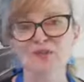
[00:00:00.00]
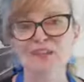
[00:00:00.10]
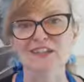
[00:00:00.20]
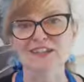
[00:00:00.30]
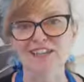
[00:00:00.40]

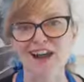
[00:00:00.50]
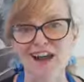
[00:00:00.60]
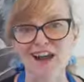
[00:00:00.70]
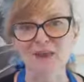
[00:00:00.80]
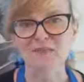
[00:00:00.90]
During this
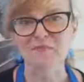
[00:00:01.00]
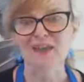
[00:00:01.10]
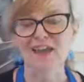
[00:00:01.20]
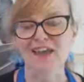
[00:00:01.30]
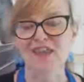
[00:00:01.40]

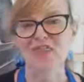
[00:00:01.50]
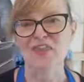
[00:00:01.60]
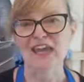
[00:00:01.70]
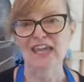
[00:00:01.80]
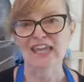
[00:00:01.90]
time,
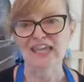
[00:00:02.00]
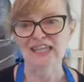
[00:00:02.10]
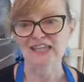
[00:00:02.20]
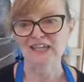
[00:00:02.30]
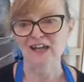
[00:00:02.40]

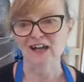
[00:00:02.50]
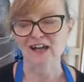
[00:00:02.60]
they'd